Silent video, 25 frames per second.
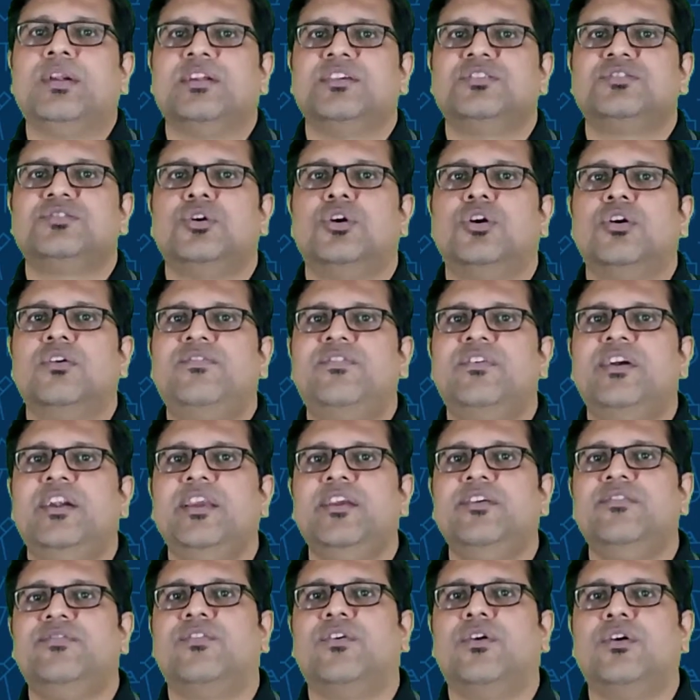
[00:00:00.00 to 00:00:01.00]
risk of
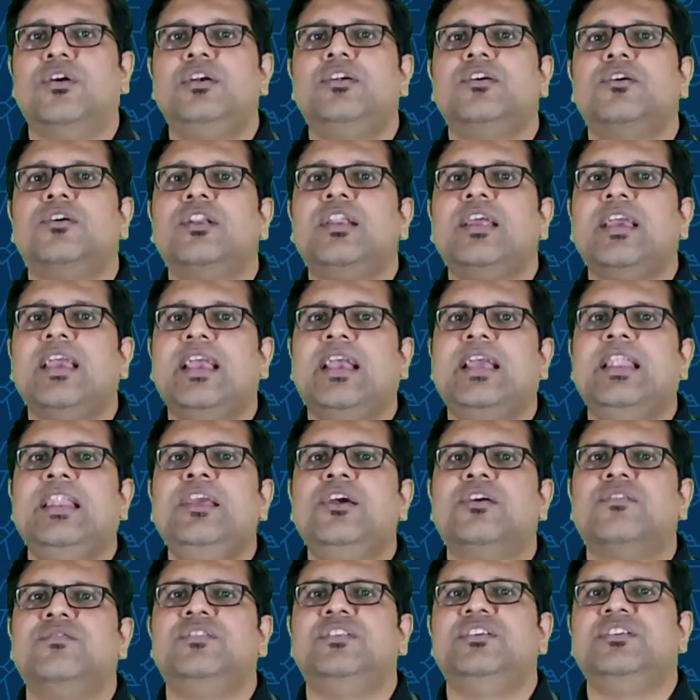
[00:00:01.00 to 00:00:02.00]
default on any
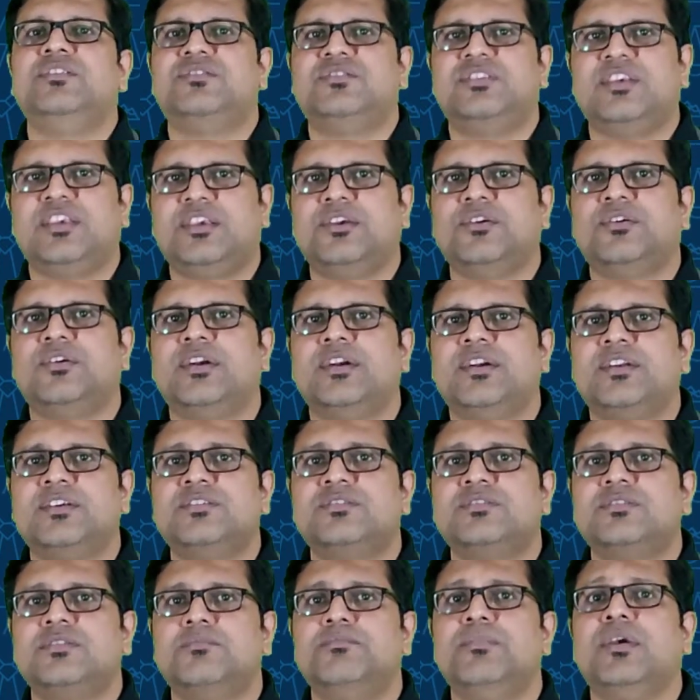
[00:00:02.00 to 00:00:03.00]
of these
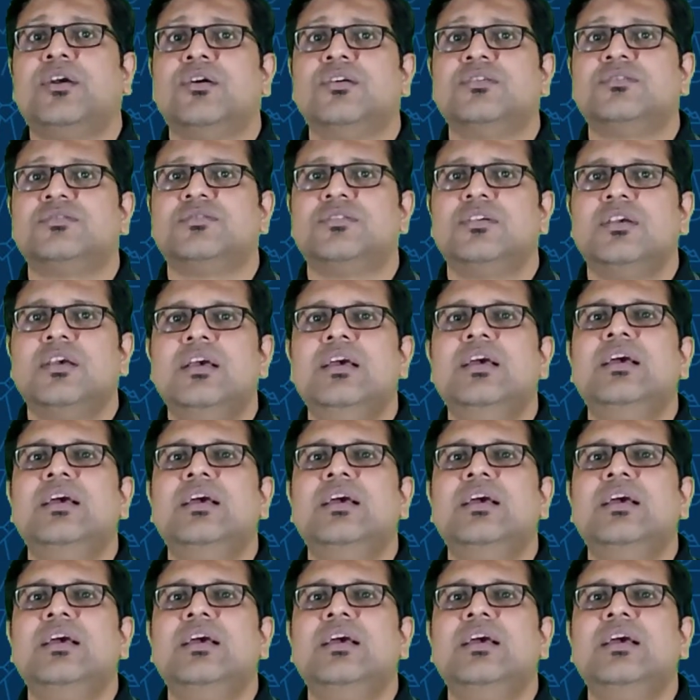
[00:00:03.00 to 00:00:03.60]
securities because